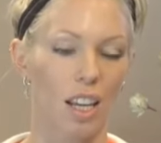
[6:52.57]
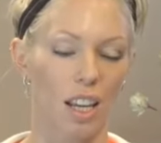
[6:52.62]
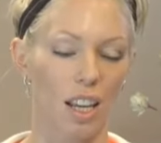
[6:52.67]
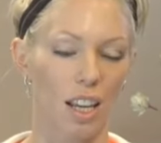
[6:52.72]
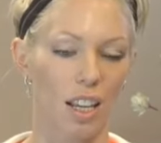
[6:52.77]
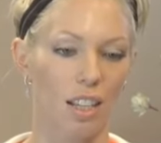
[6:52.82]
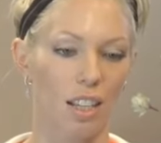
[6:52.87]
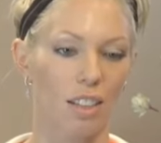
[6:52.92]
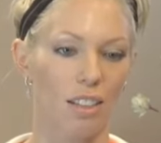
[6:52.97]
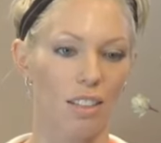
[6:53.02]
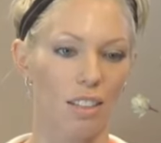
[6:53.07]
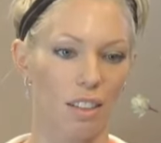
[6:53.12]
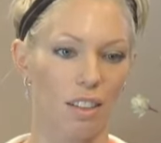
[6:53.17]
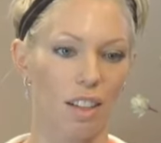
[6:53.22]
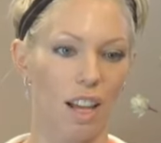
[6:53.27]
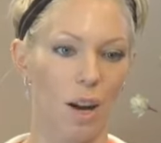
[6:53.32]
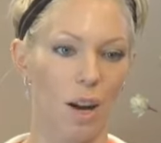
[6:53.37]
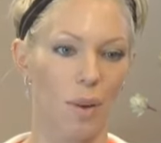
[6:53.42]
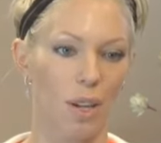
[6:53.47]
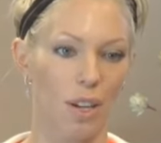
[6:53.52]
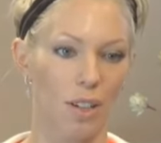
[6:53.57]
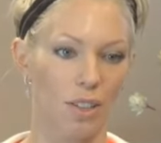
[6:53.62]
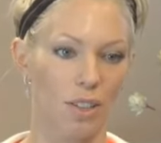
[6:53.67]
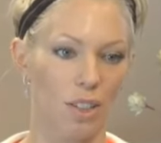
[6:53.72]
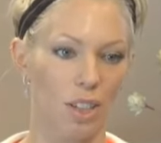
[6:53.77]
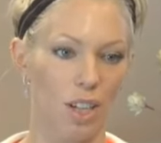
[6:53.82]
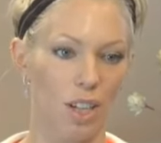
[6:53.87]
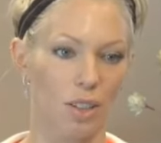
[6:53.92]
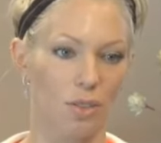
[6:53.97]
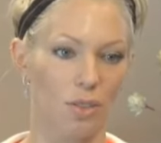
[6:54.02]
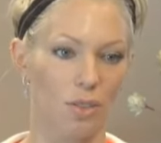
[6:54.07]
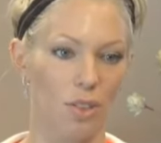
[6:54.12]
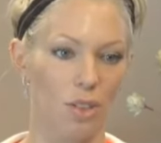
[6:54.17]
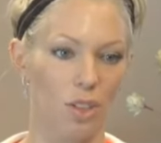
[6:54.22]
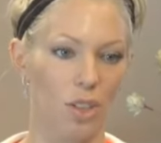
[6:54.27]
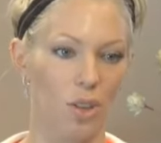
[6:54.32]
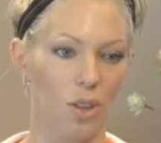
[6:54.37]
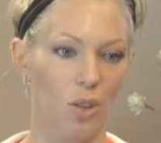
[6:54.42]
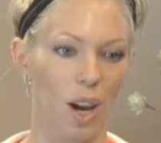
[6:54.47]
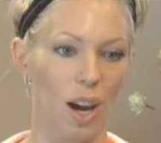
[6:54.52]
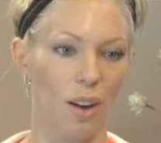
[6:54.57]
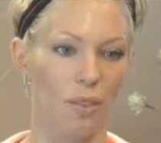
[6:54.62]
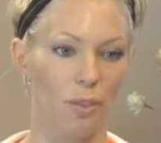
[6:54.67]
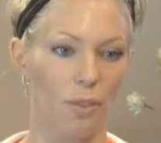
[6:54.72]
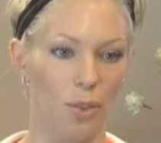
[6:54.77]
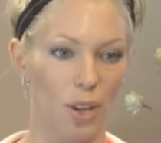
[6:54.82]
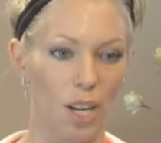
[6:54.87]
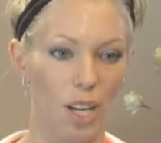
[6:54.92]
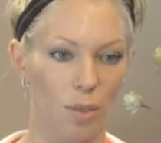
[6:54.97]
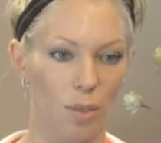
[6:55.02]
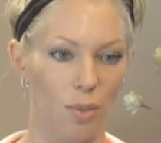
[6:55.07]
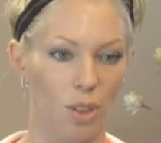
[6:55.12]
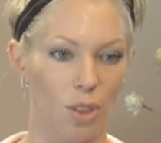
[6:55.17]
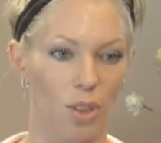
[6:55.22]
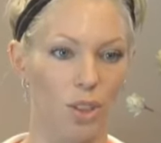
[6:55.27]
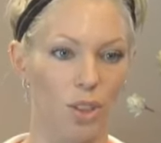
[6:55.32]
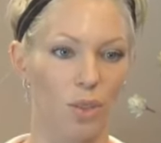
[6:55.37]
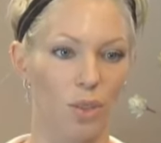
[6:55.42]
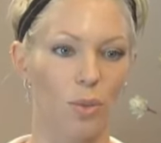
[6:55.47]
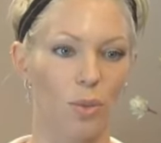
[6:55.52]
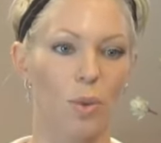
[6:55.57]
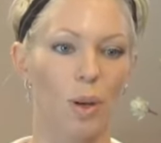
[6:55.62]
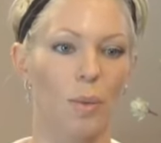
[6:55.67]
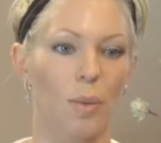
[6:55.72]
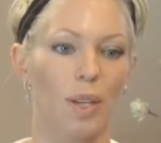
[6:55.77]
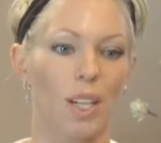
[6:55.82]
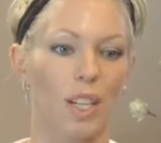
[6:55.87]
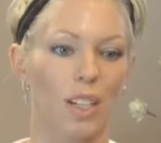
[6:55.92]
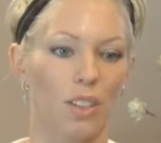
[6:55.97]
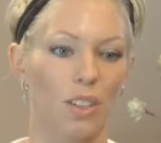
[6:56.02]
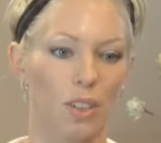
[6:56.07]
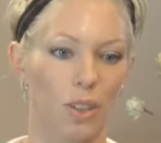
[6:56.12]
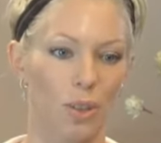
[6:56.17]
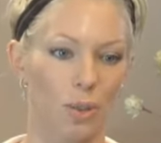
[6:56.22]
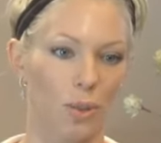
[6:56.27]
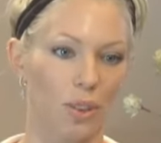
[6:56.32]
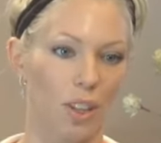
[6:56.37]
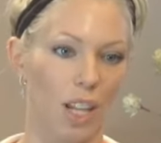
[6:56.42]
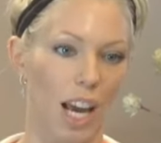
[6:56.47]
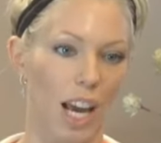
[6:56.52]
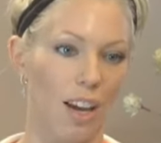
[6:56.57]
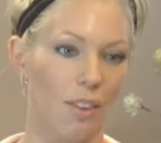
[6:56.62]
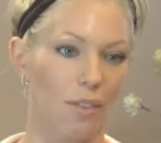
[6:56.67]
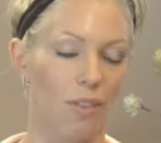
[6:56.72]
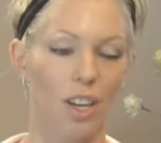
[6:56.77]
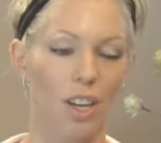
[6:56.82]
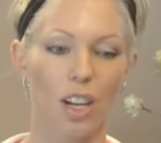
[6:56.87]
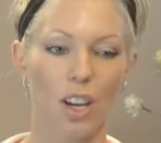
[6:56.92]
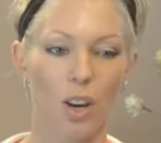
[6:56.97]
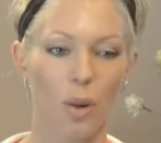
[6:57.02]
is allowing ourselves to have freedom to do what we need to do in life,